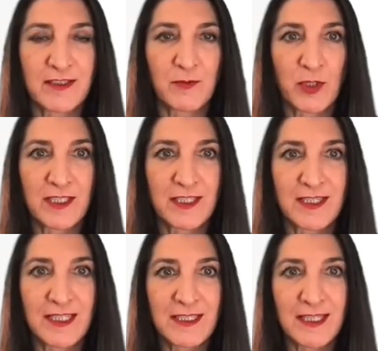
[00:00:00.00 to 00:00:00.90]
we
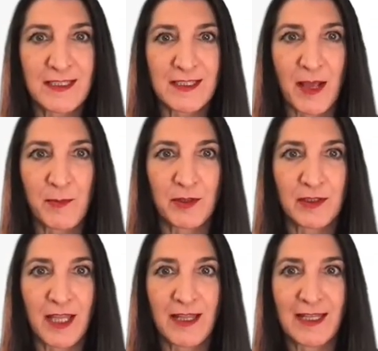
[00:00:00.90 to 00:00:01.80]
did this
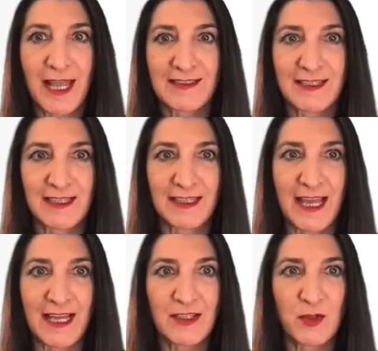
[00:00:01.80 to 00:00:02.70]
example last
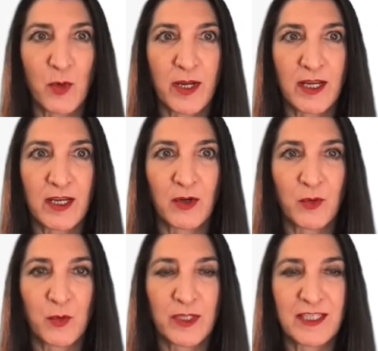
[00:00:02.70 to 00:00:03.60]
class where
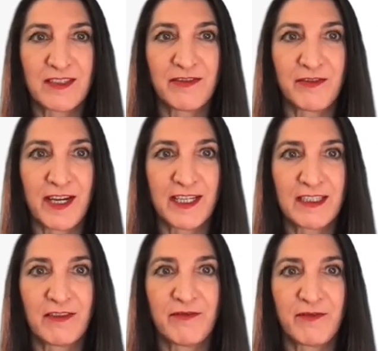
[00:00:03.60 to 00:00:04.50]
we defined
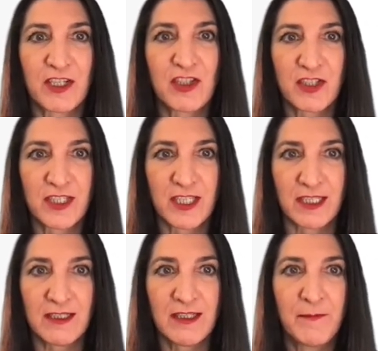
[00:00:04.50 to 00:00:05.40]
a
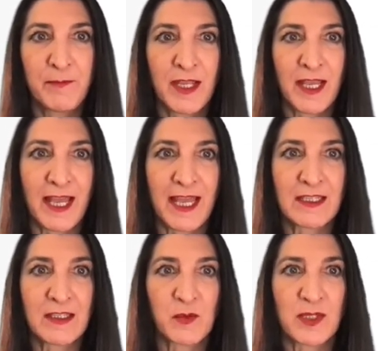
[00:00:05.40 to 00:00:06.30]
function
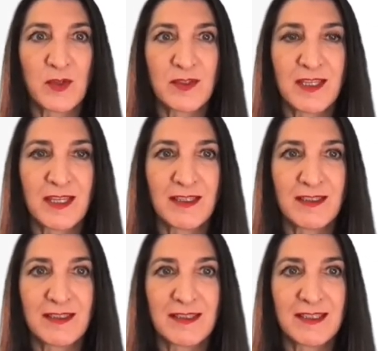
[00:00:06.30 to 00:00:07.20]
and we used the
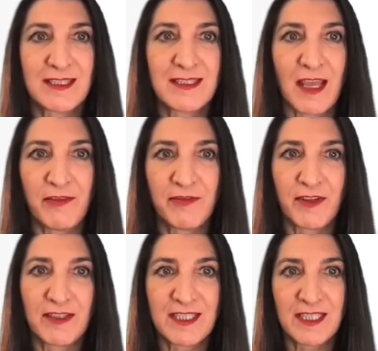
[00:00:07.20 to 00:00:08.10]
def
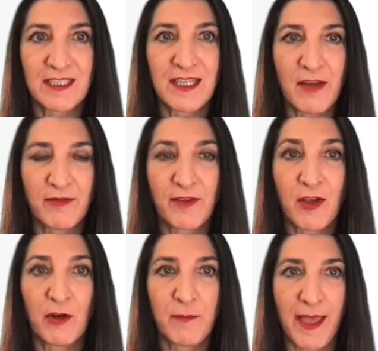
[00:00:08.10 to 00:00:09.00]

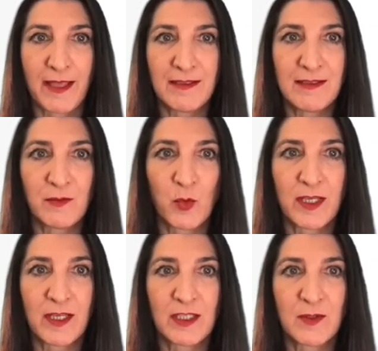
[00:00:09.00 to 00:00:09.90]
command. We
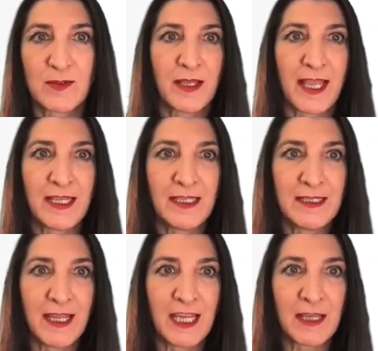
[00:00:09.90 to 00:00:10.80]
can use any
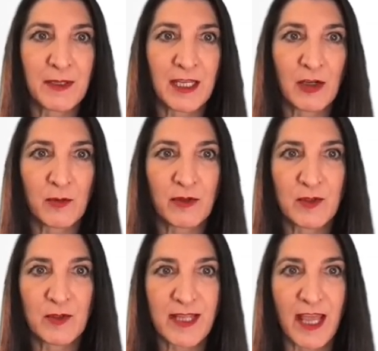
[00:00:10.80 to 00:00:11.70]
name. Here we've
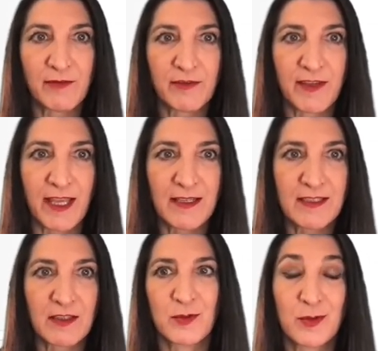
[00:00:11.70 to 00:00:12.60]
used f of
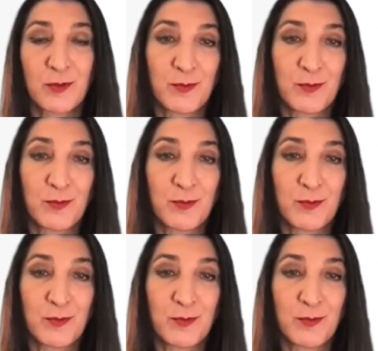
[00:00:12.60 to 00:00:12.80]
x to